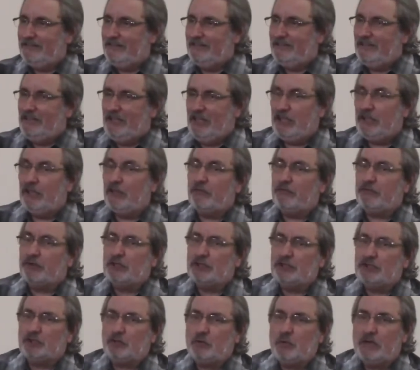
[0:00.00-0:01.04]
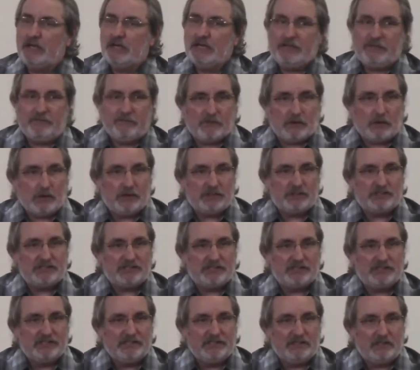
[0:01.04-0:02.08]
in the first 20
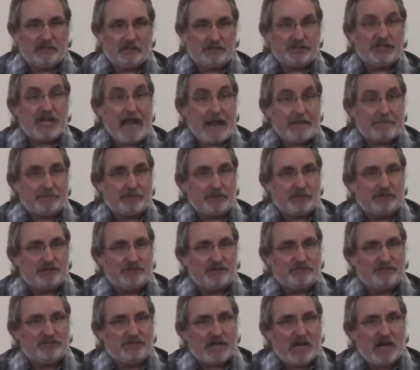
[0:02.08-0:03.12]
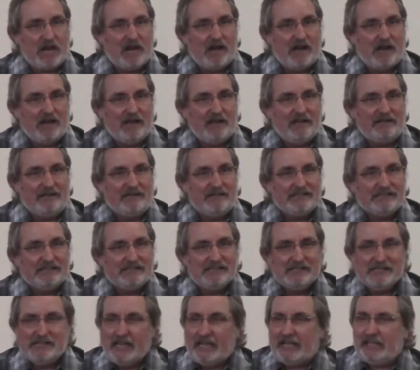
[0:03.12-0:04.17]
verses or chapters of John.
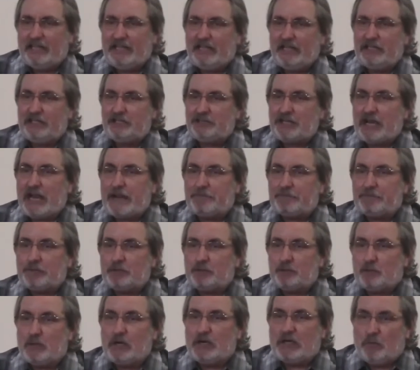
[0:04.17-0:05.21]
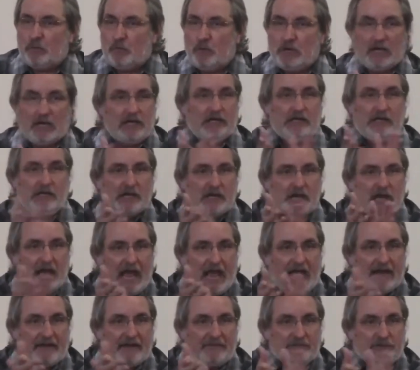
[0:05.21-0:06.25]
And then in chapter 21,
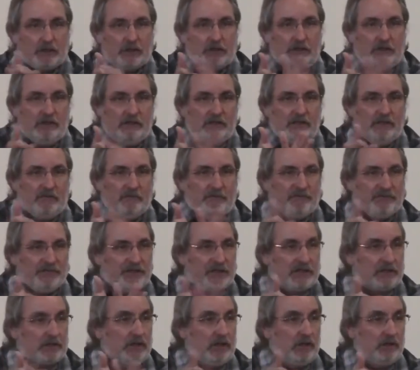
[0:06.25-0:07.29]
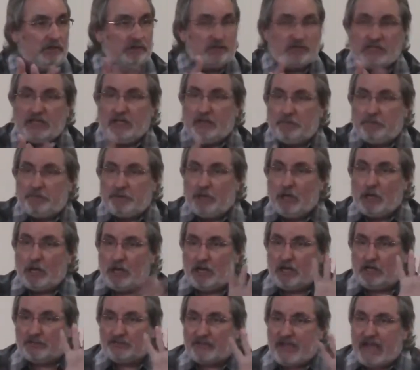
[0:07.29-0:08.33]
after the closing
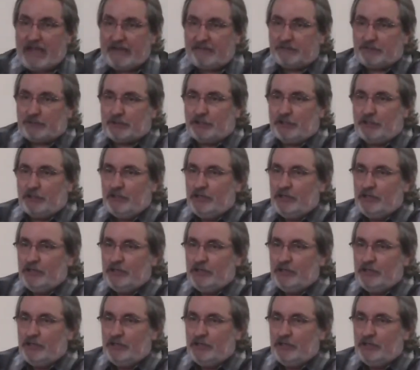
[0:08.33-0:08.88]
applause, after